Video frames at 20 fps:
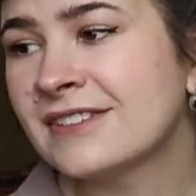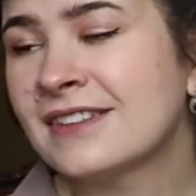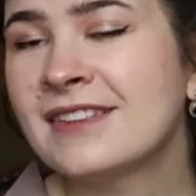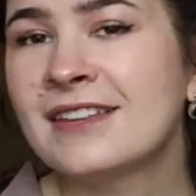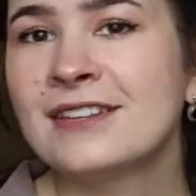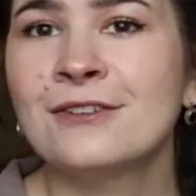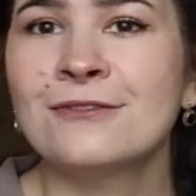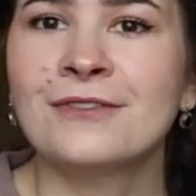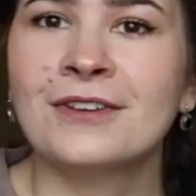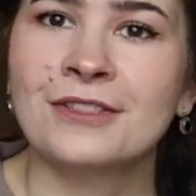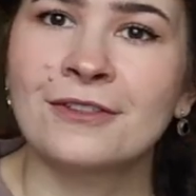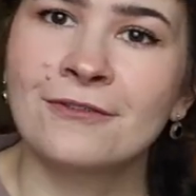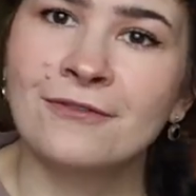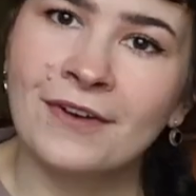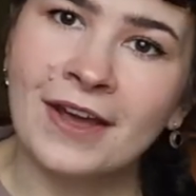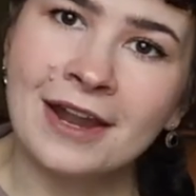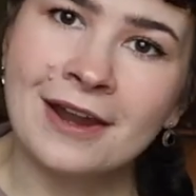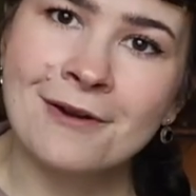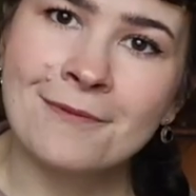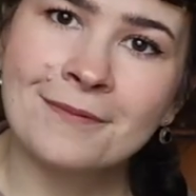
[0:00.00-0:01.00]
and then you've got the
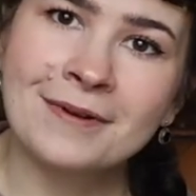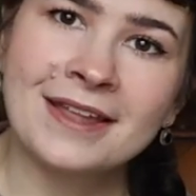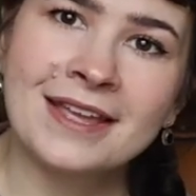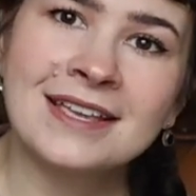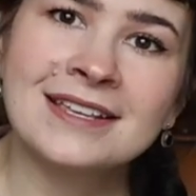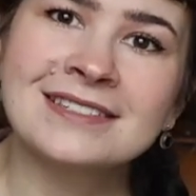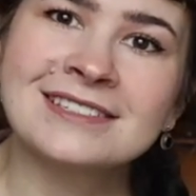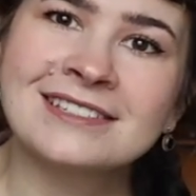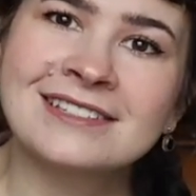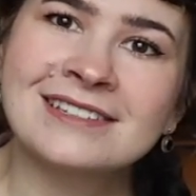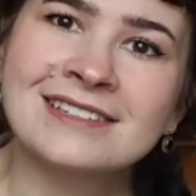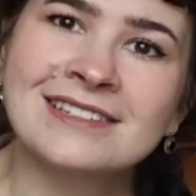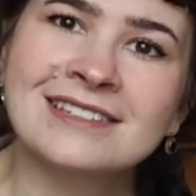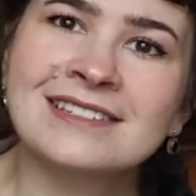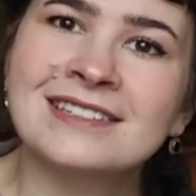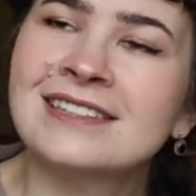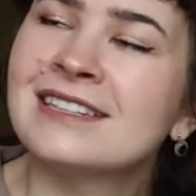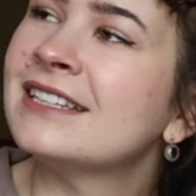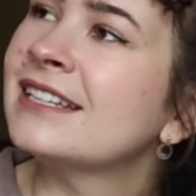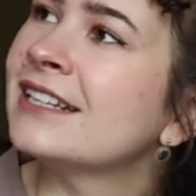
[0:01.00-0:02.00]

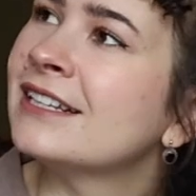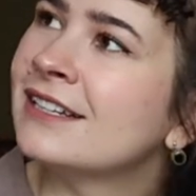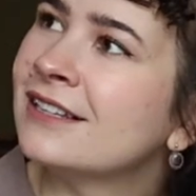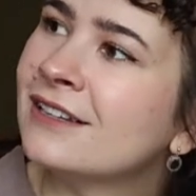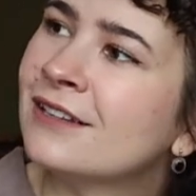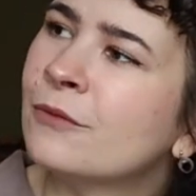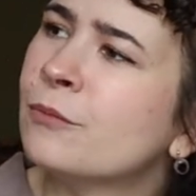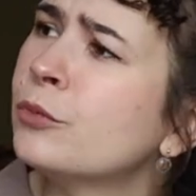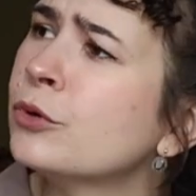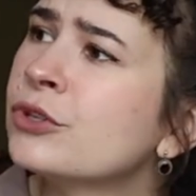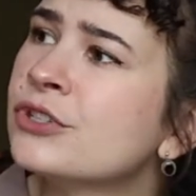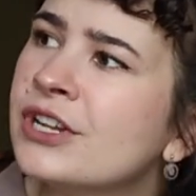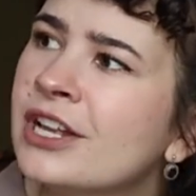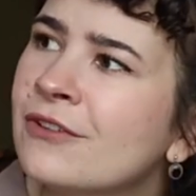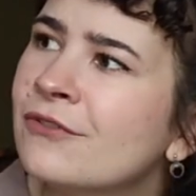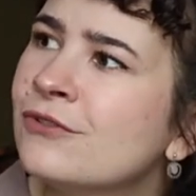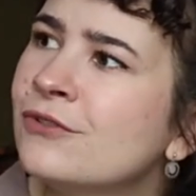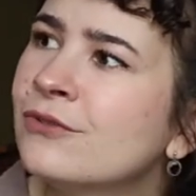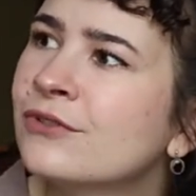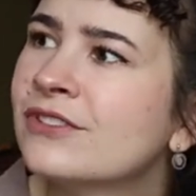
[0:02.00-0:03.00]
fireplaces and the little
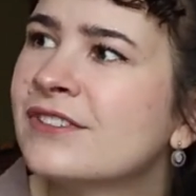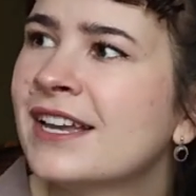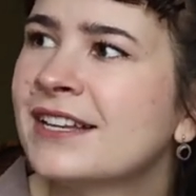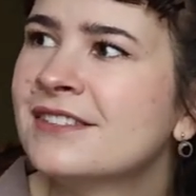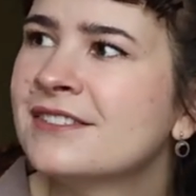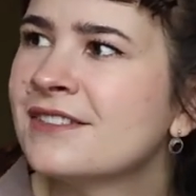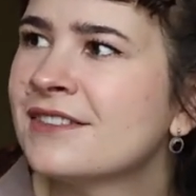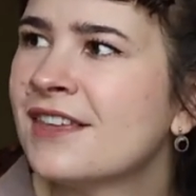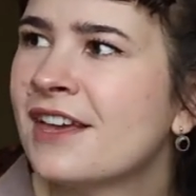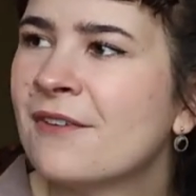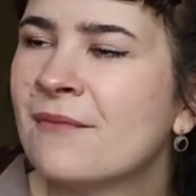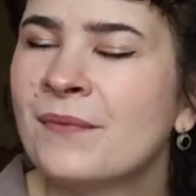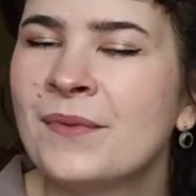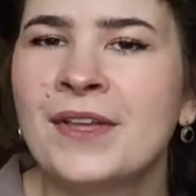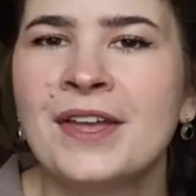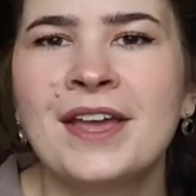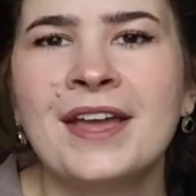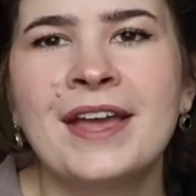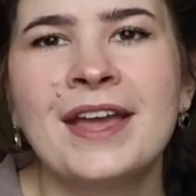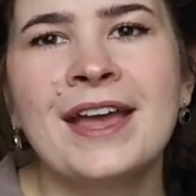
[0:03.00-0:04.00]
bookshelf nooks next to them,
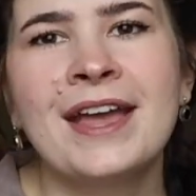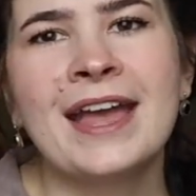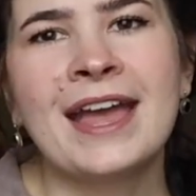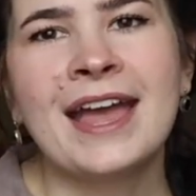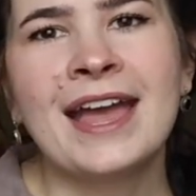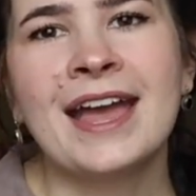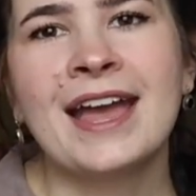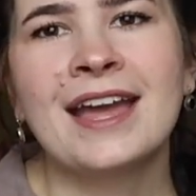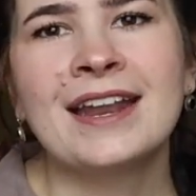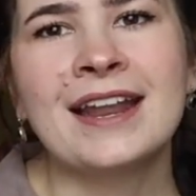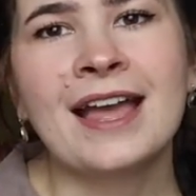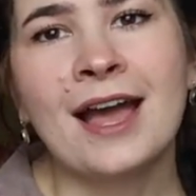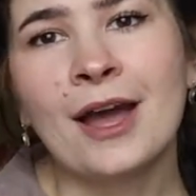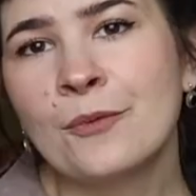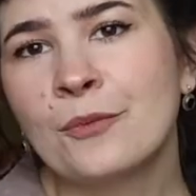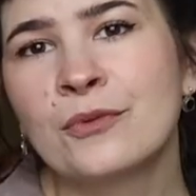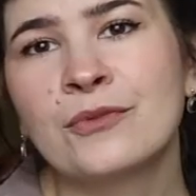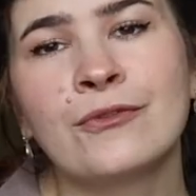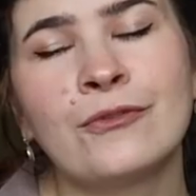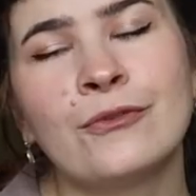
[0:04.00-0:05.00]
and
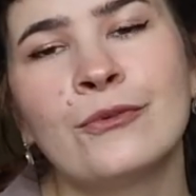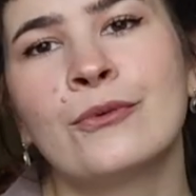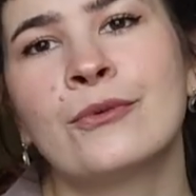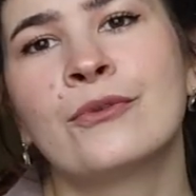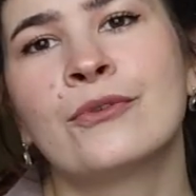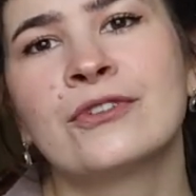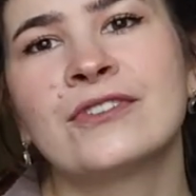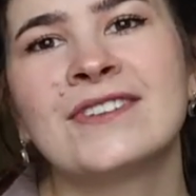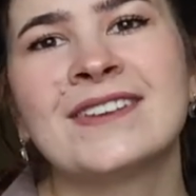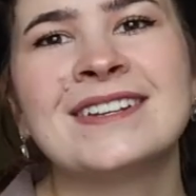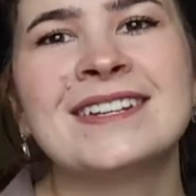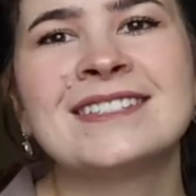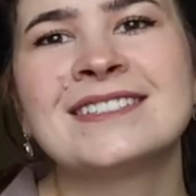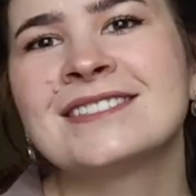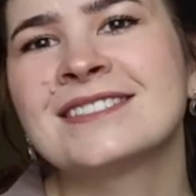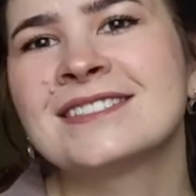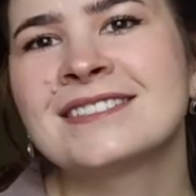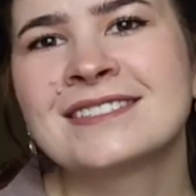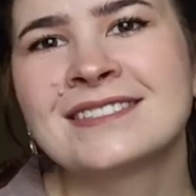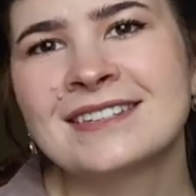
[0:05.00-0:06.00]
hardwood floors. And
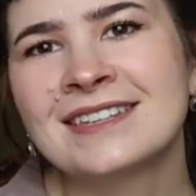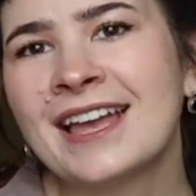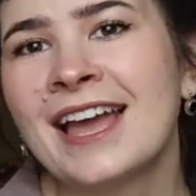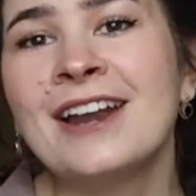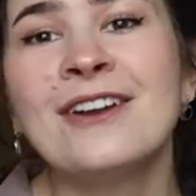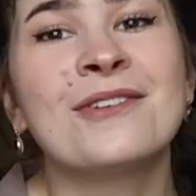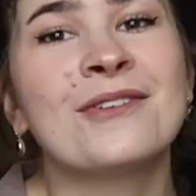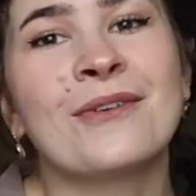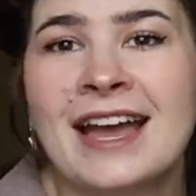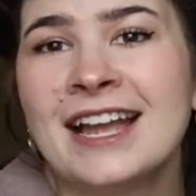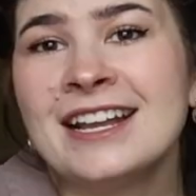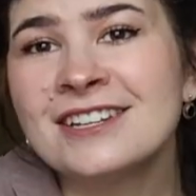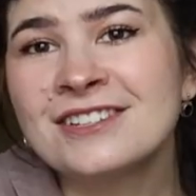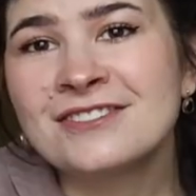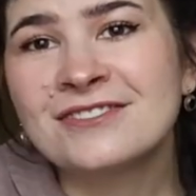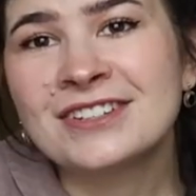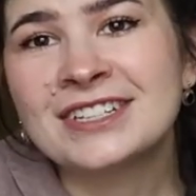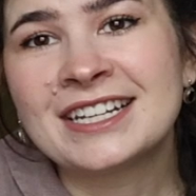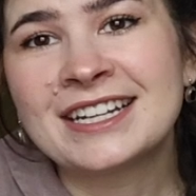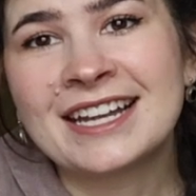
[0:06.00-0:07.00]
it's just, I don't know, I
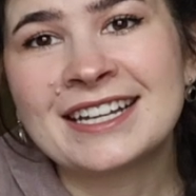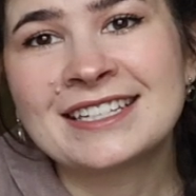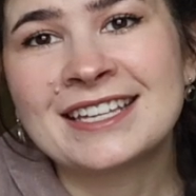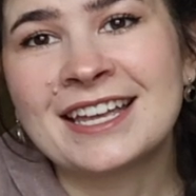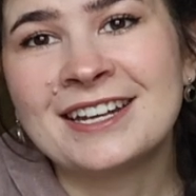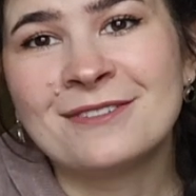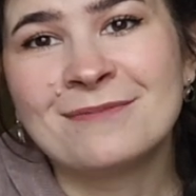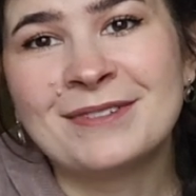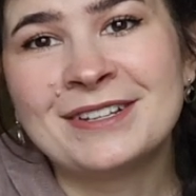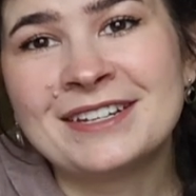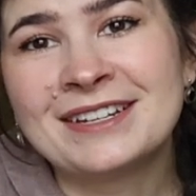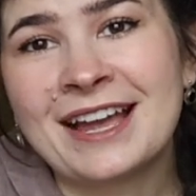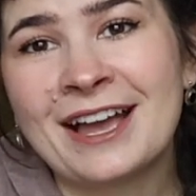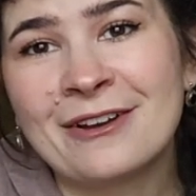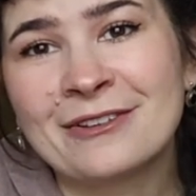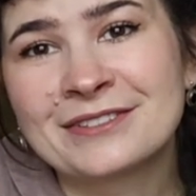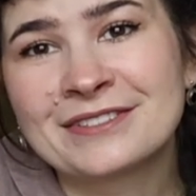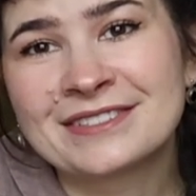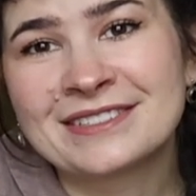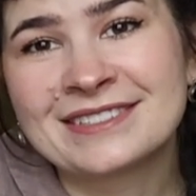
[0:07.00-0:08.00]
just really like tenement
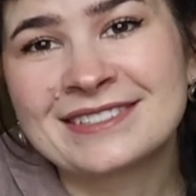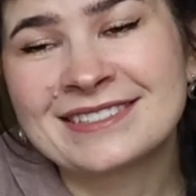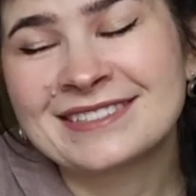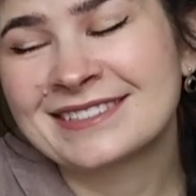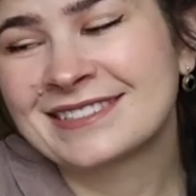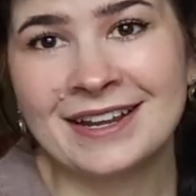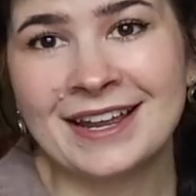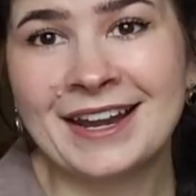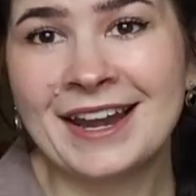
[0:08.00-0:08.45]
houses.